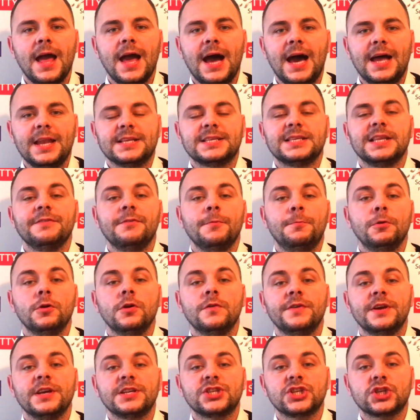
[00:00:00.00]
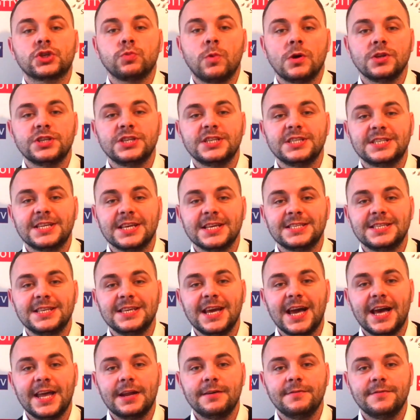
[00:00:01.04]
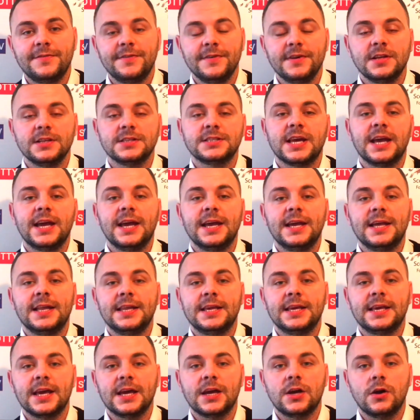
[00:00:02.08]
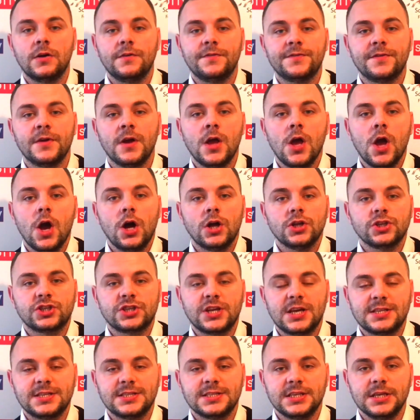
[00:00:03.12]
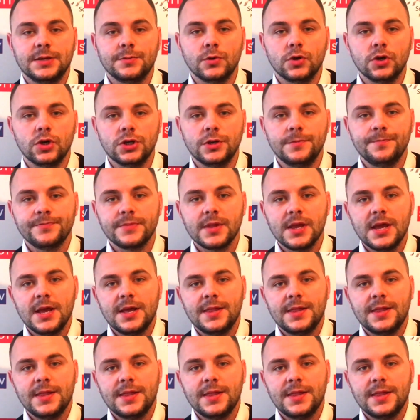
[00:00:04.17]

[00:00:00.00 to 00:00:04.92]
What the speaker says: And it's Liverpool versus Swansea City at Anfield, early kick-off on Saturday morning.